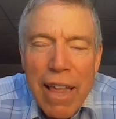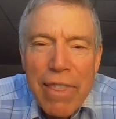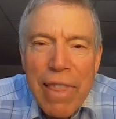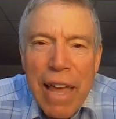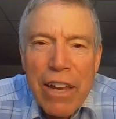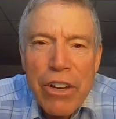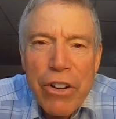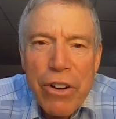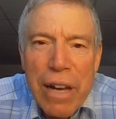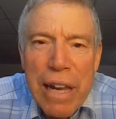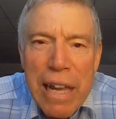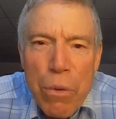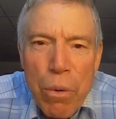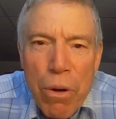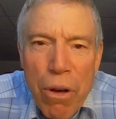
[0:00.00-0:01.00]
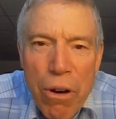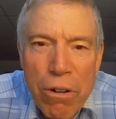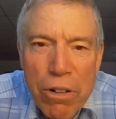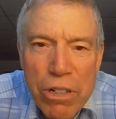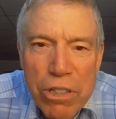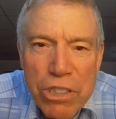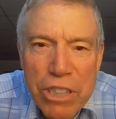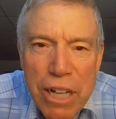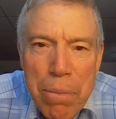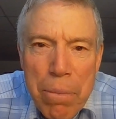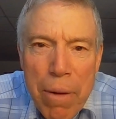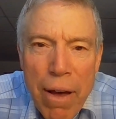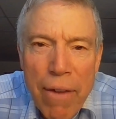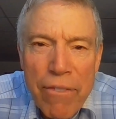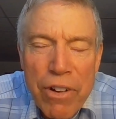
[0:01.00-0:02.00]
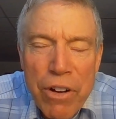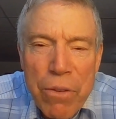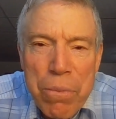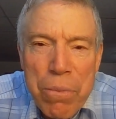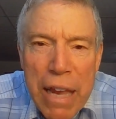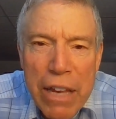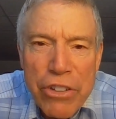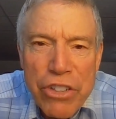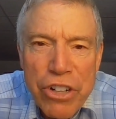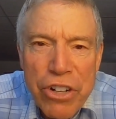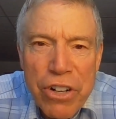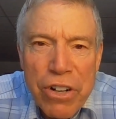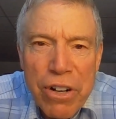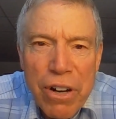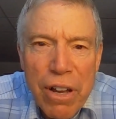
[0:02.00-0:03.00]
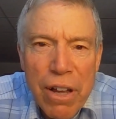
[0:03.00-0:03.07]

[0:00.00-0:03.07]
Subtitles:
that you're equal ownership of your major